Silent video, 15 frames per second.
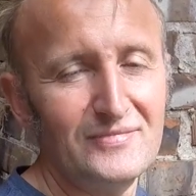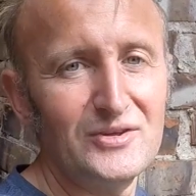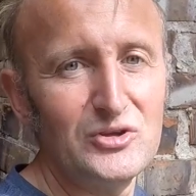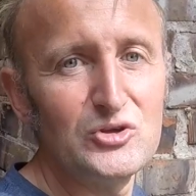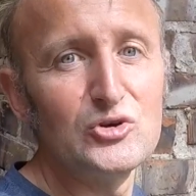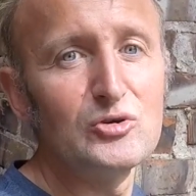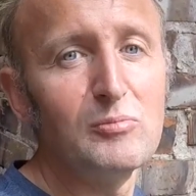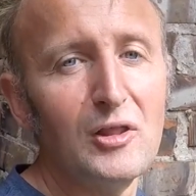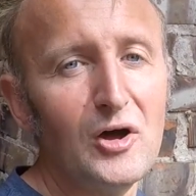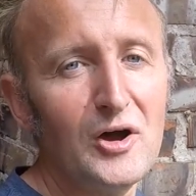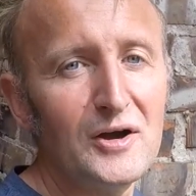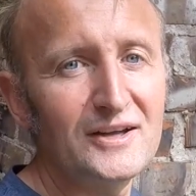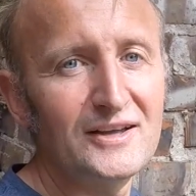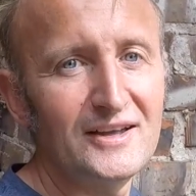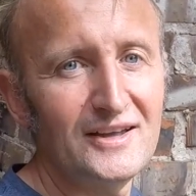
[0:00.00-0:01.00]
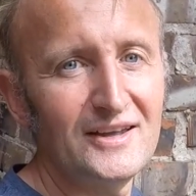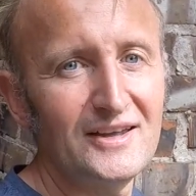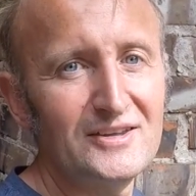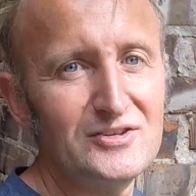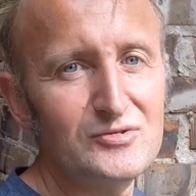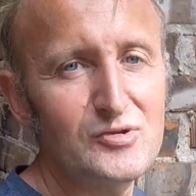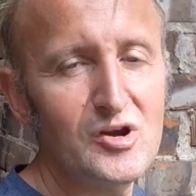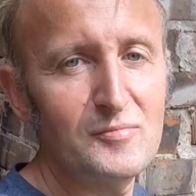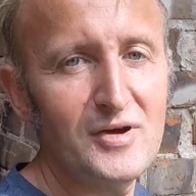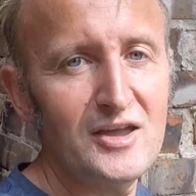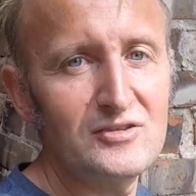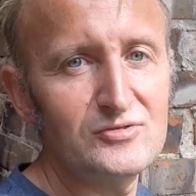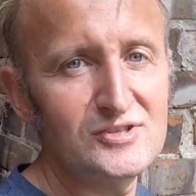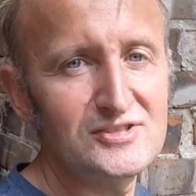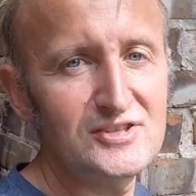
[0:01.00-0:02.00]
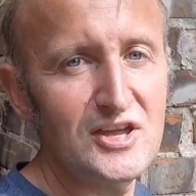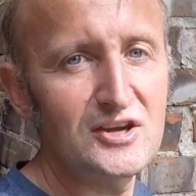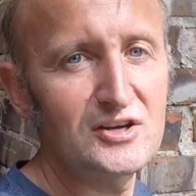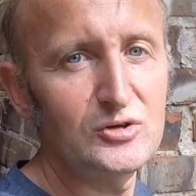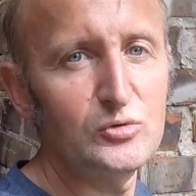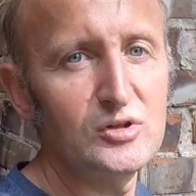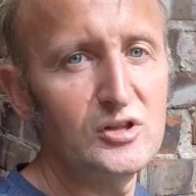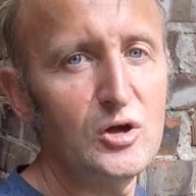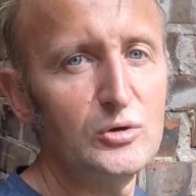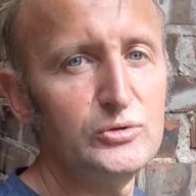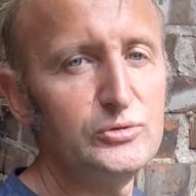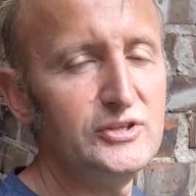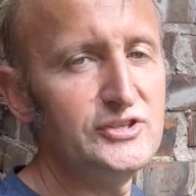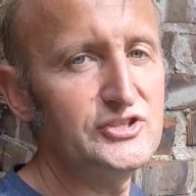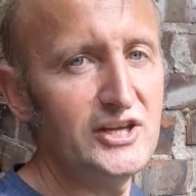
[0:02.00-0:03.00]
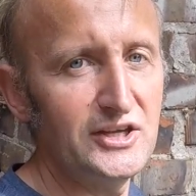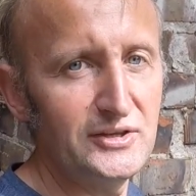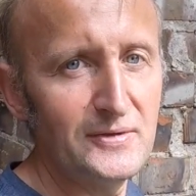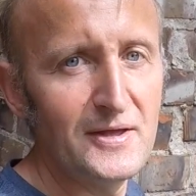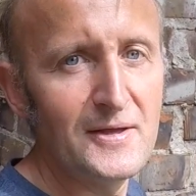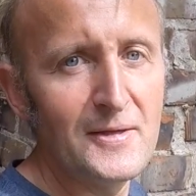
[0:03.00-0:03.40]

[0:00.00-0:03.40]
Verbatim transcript: your block, either your miner or staker, will go to the chain.